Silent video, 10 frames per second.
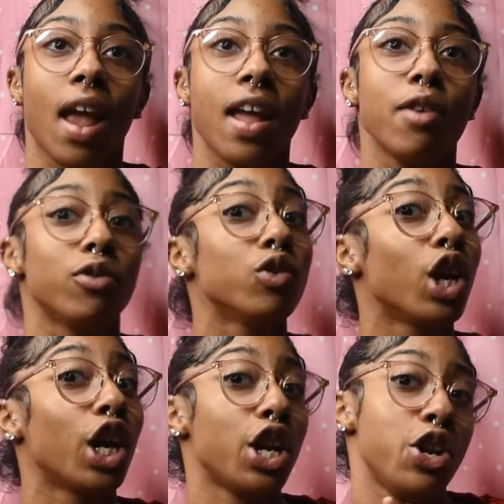It was one
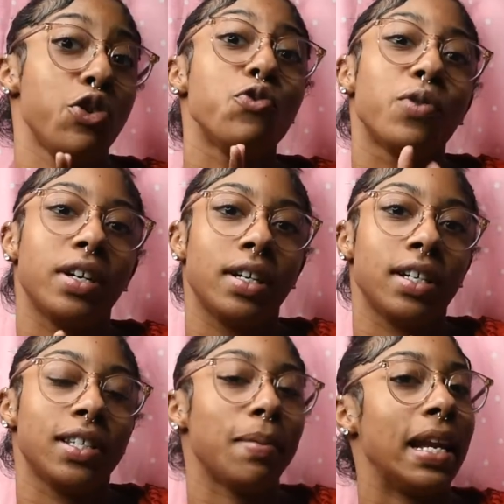of the new
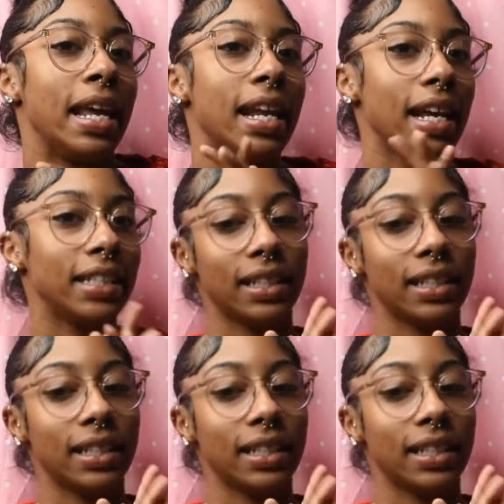ones. My daddy had